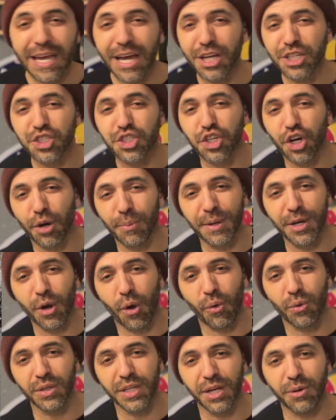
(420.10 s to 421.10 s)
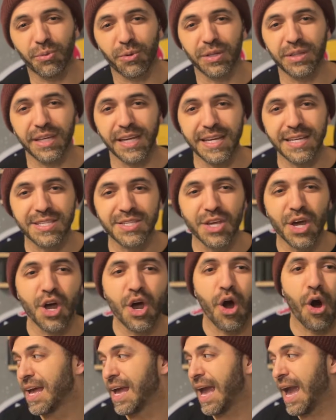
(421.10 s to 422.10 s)
a German only release.
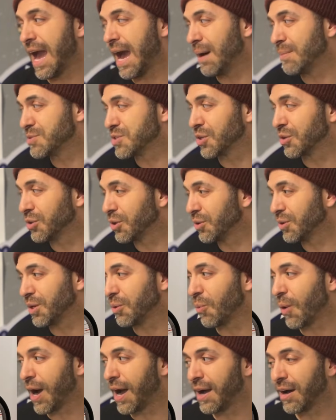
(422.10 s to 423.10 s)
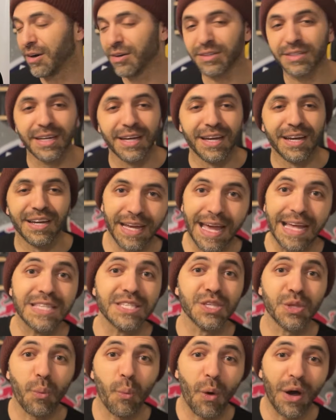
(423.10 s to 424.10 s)
Absolutely wild. It's
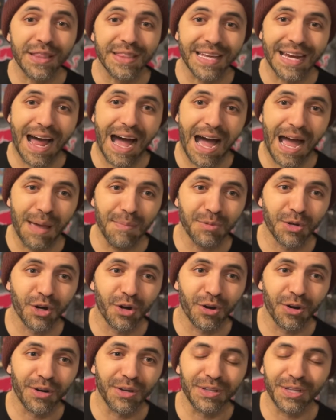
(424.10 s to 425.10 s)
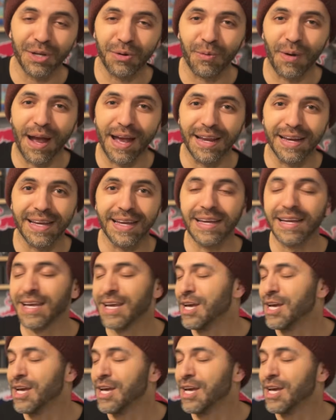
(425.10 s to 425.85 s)
the one that I'm currently riding.